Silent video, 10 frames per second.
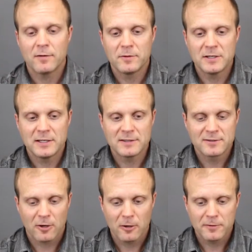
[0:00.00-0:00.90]

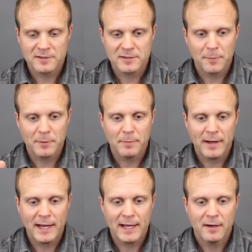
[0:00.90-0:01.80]
install this coupling
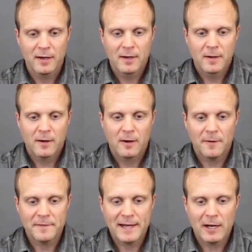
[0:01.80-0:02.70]
pad on
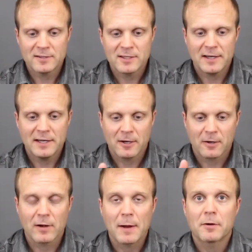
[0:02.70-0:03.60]
the outside here and
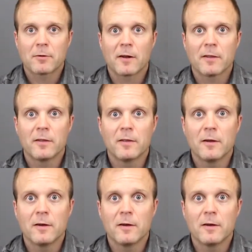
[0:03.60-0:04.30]
wrap it around the